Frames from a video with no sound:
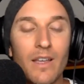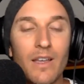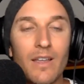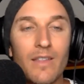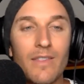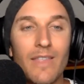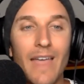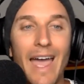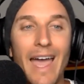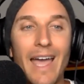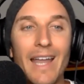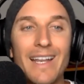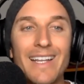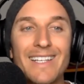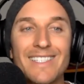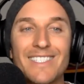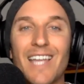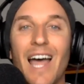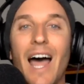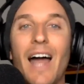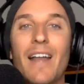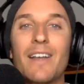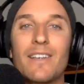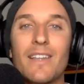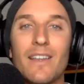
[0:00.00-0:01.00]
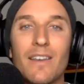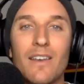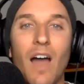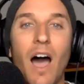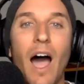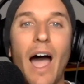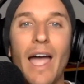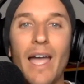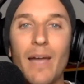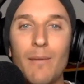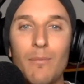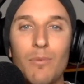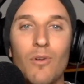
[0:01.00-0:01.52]
that it's
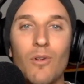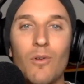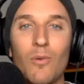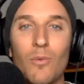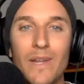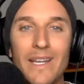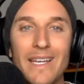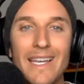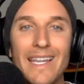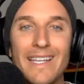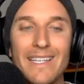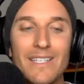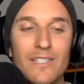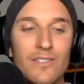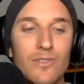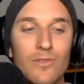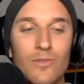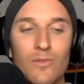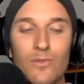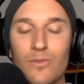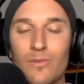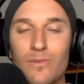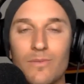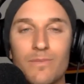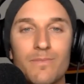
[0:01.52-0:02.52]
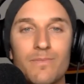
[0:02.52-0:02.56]
undeniable we need to